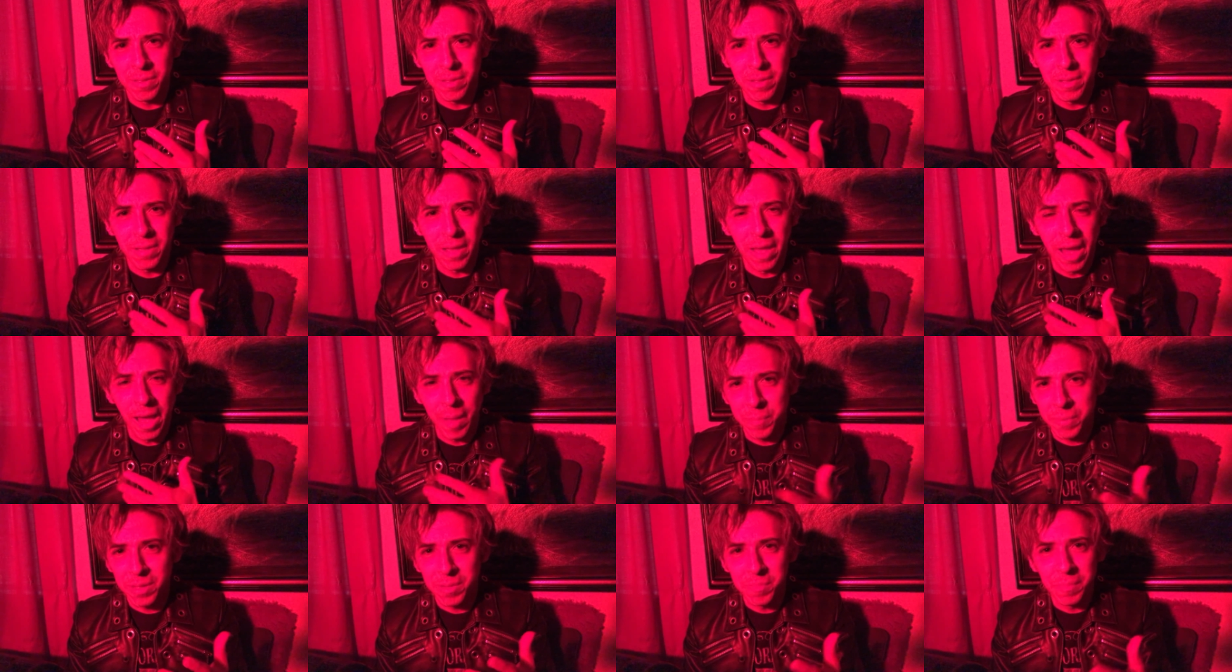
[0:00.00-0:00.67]

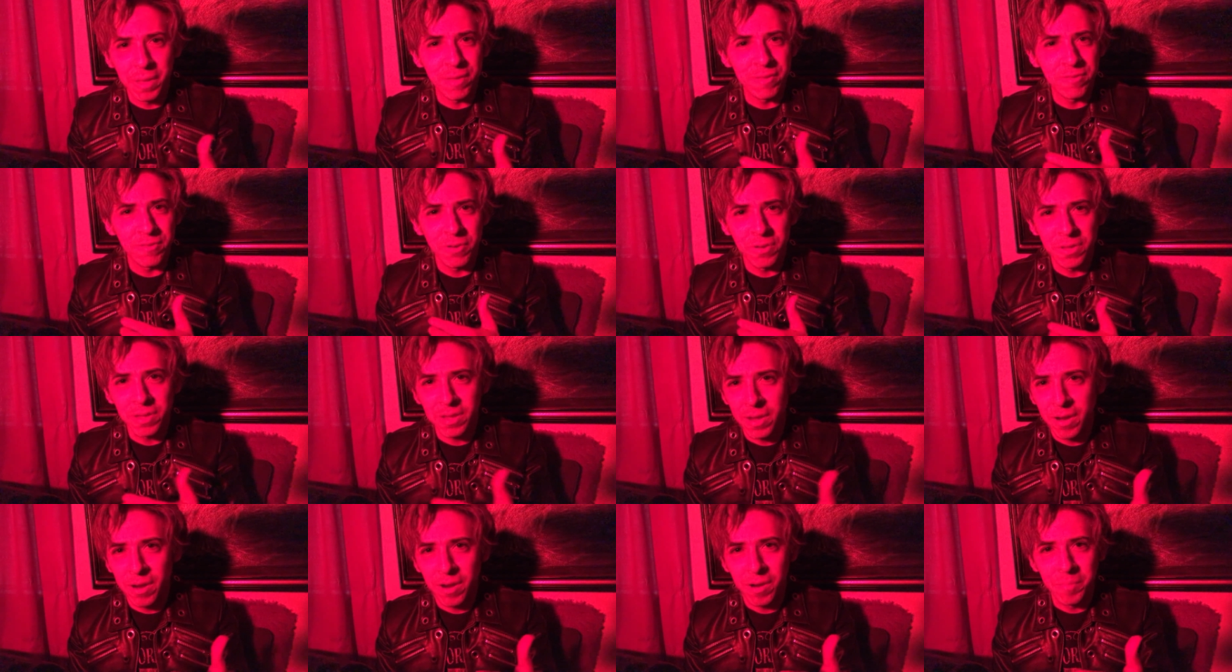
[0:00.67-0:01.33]
happy. It makes their
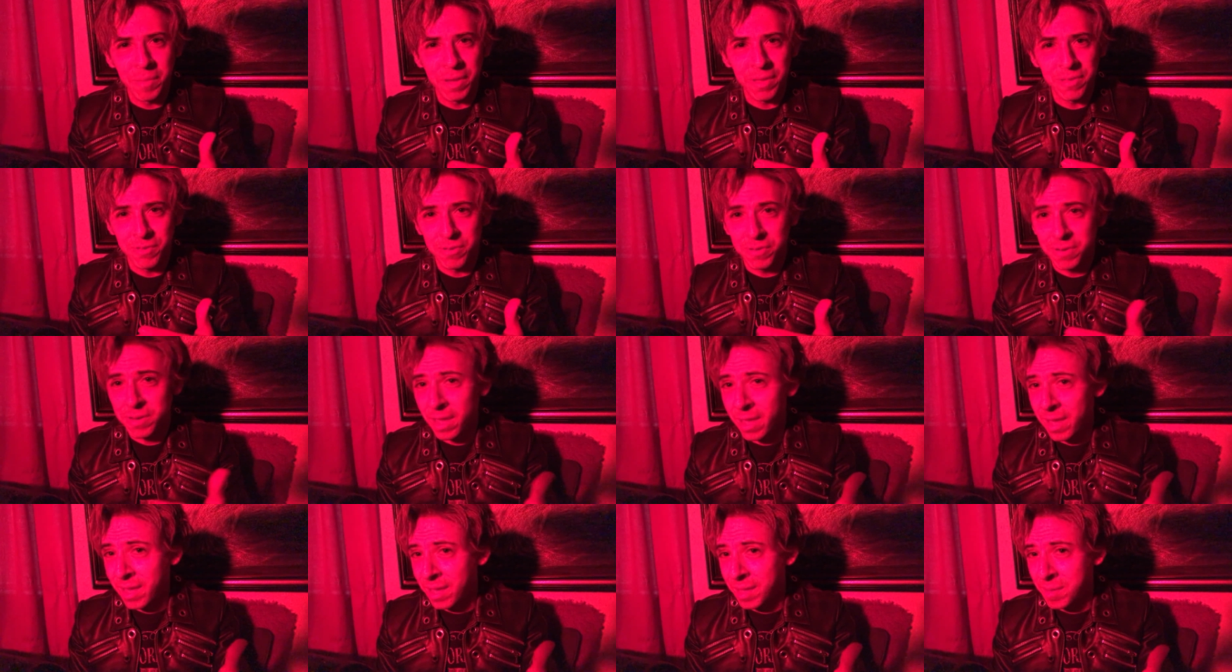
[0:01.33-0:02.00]
year, it makes their
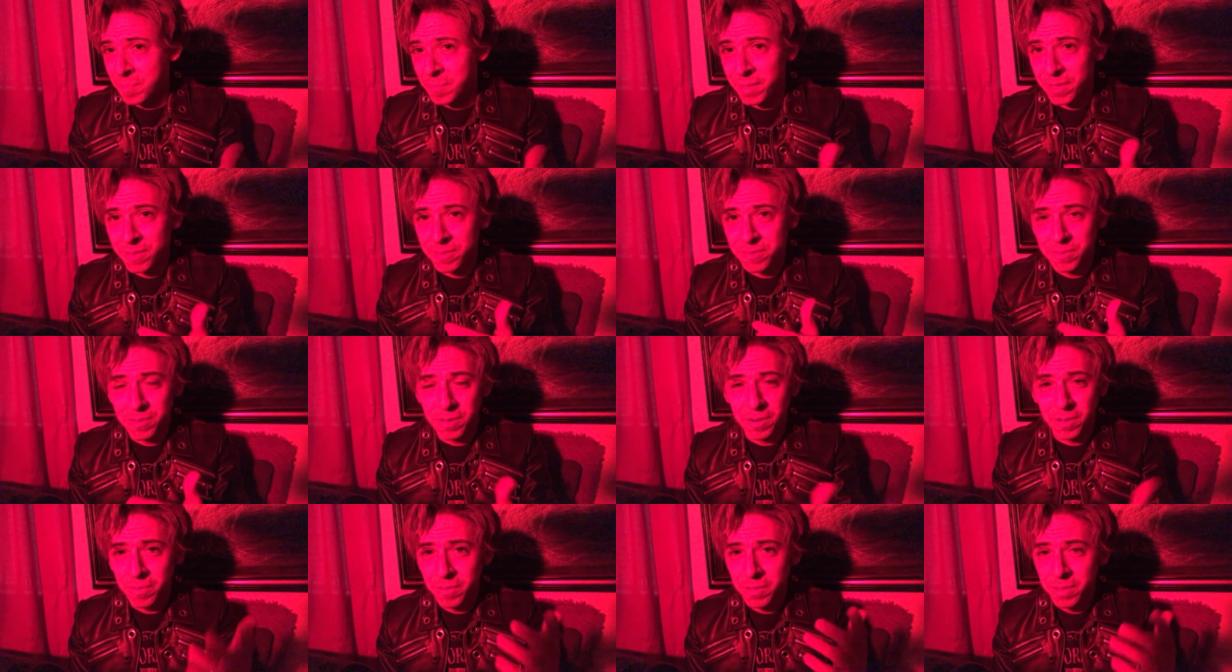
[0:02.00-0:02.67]
day, it makes,
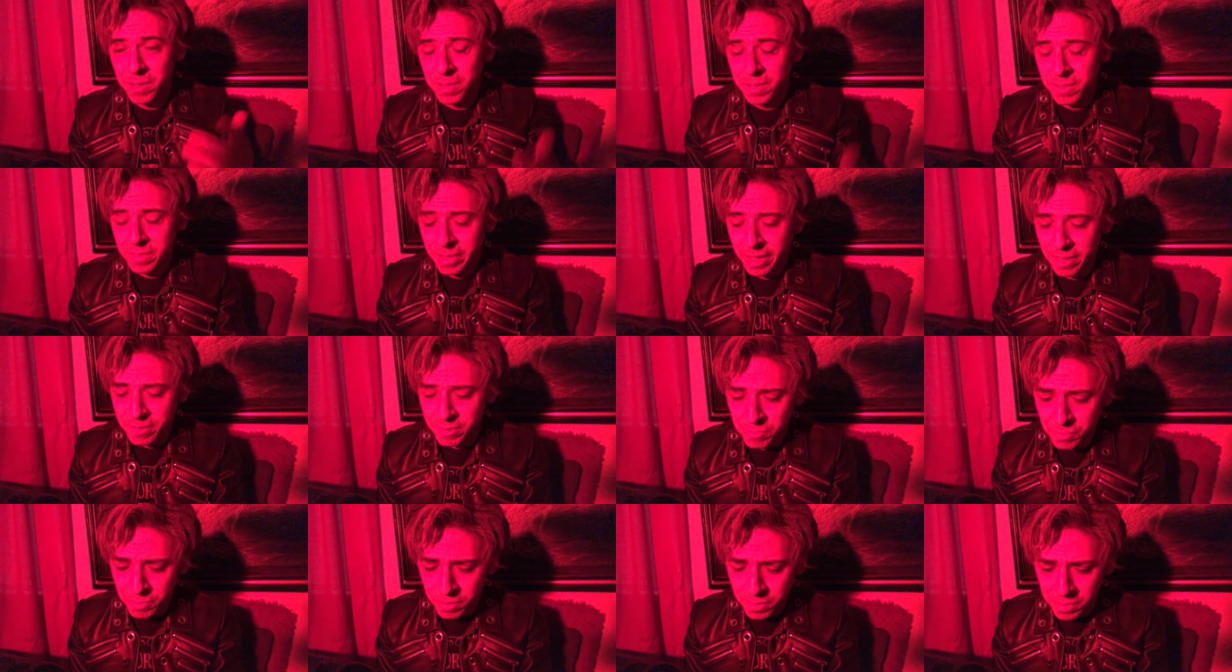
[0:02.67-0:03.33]
you know,
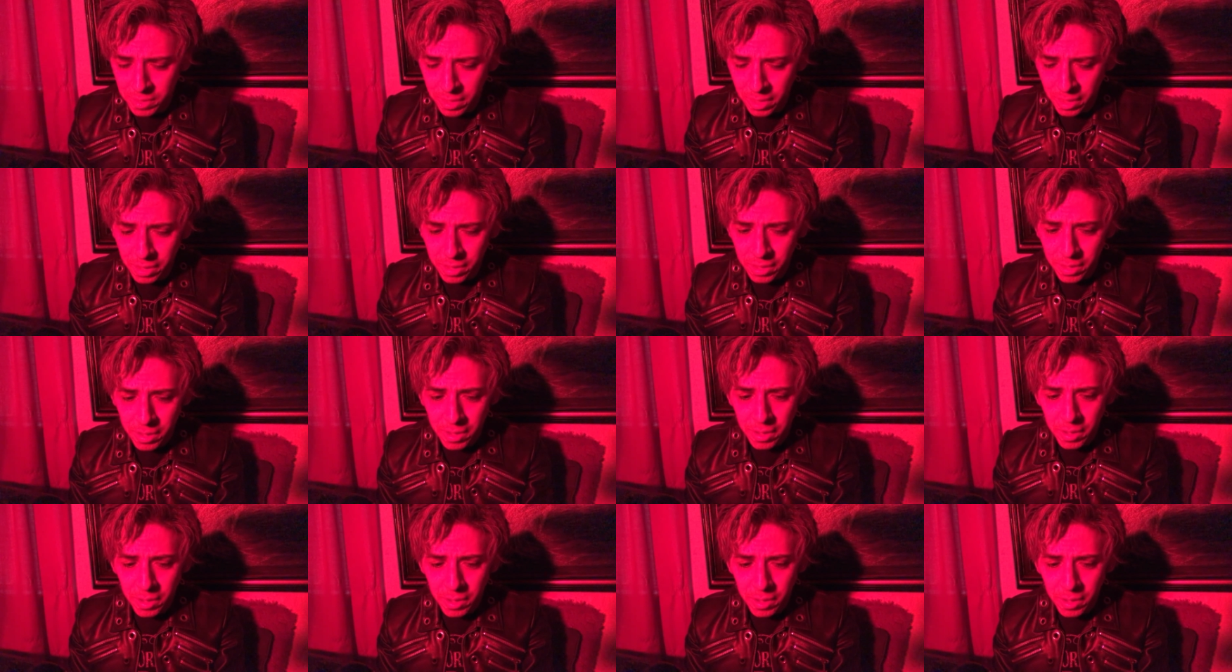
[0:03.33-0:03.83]
that sort of thing.